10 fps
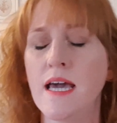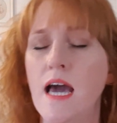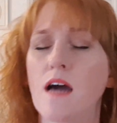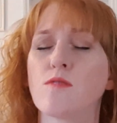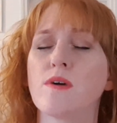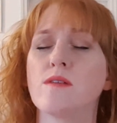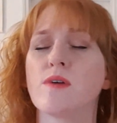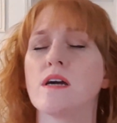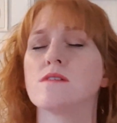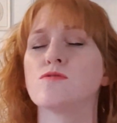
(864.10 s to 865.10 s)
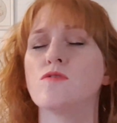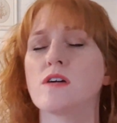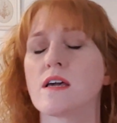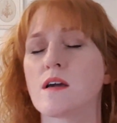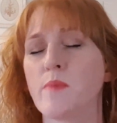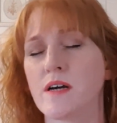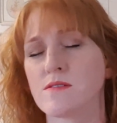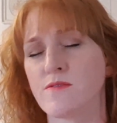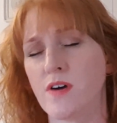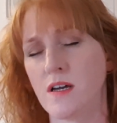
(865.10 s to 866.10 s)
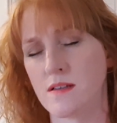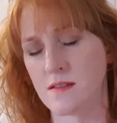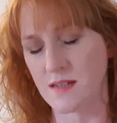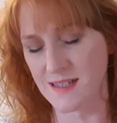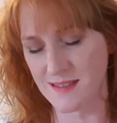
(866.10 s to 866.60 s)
And when we are talking about divine